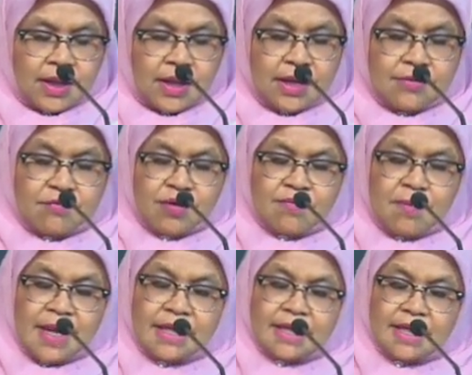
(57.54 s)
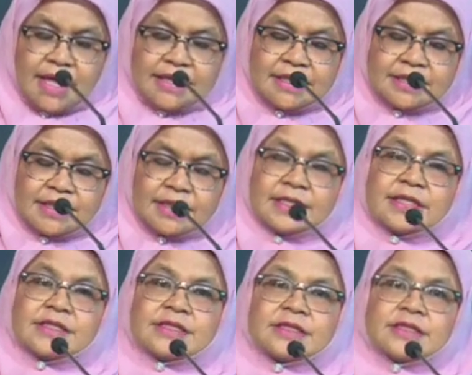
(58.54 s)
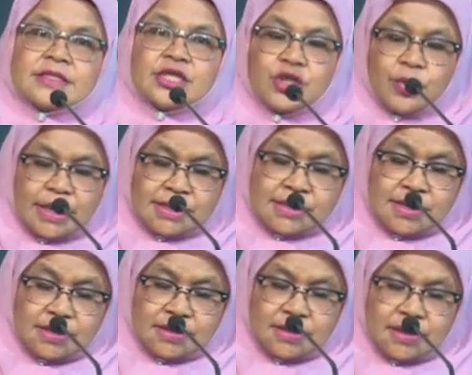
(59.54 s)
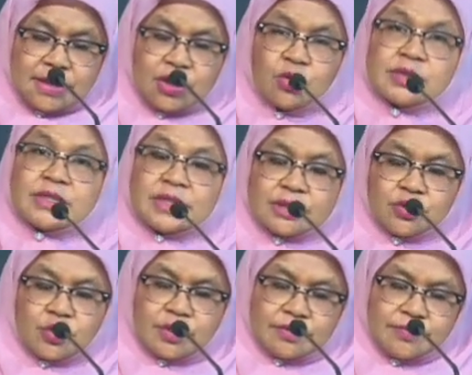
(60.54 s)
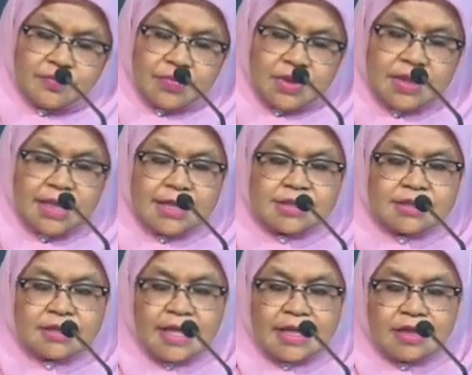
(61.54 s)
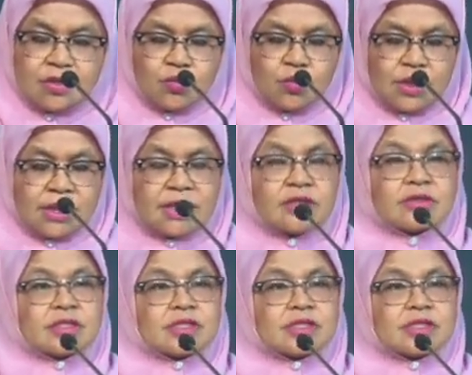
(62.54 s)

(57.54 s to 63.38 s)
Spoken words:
And with many larger cities situated in coastal zone, this trend will not